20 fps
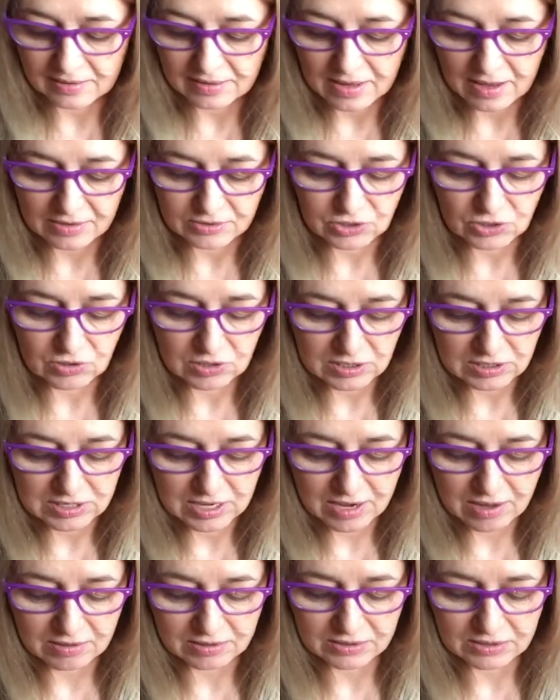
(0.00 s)
As you can
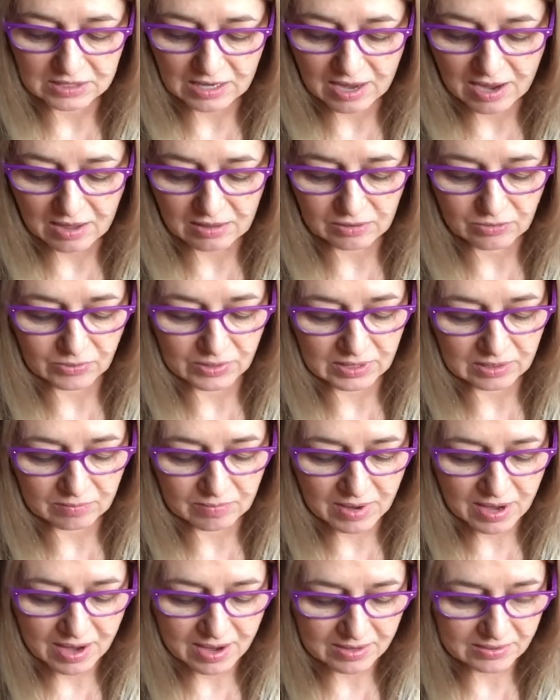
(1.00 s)
tell, it's a Halloween
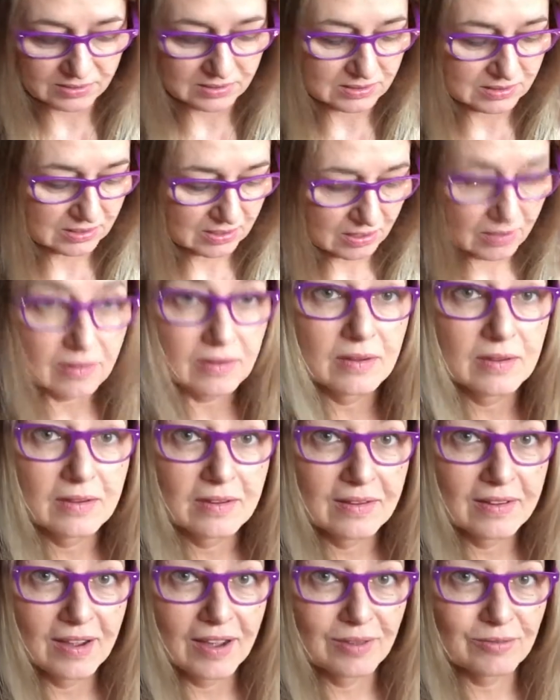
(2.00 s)
mask.
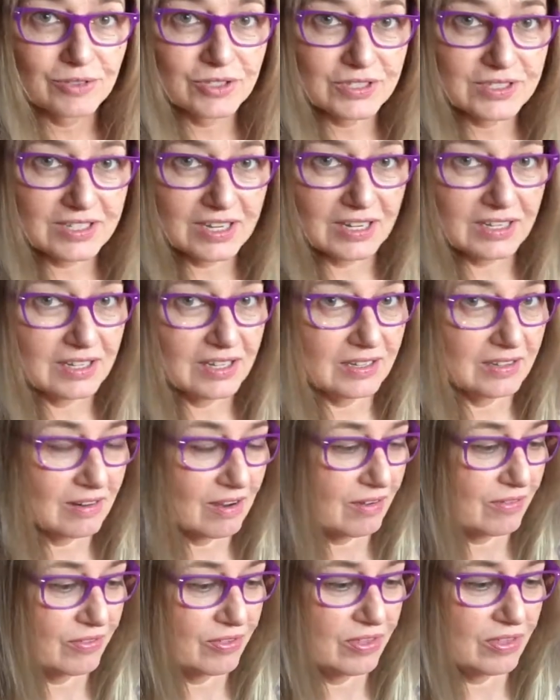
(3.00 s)
I'm just taking
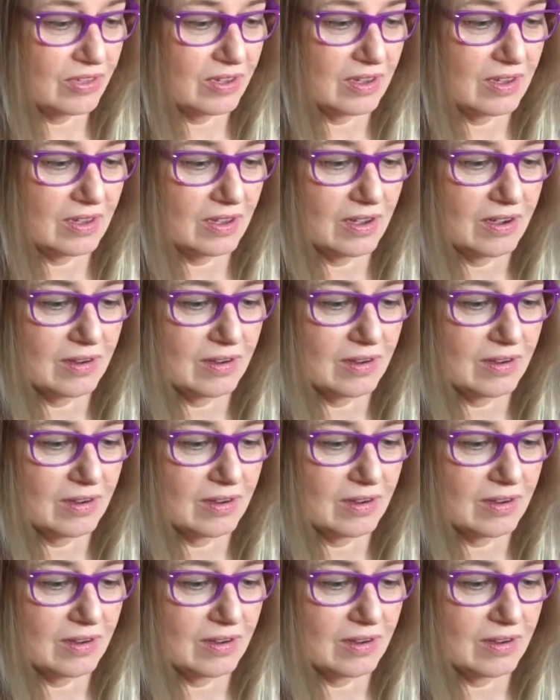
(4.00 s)
off the